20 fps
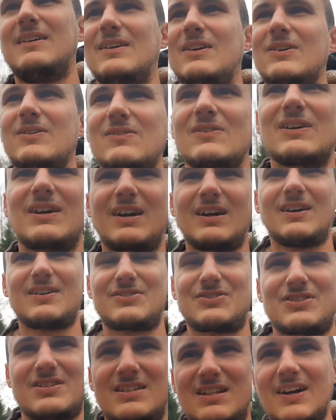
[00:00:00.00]
Oh, the
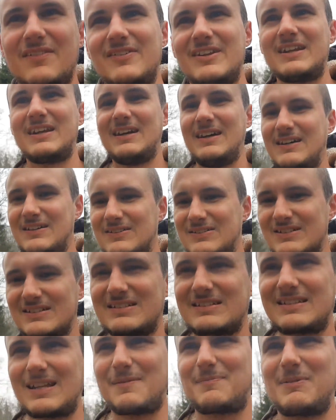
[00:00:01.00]
car's just coming.
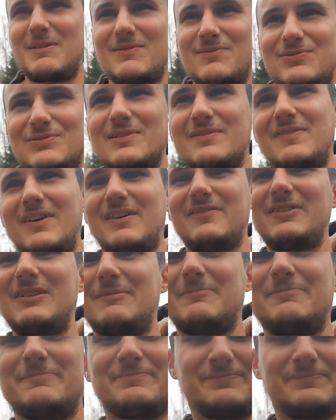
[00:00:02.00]
Just step in for a moment.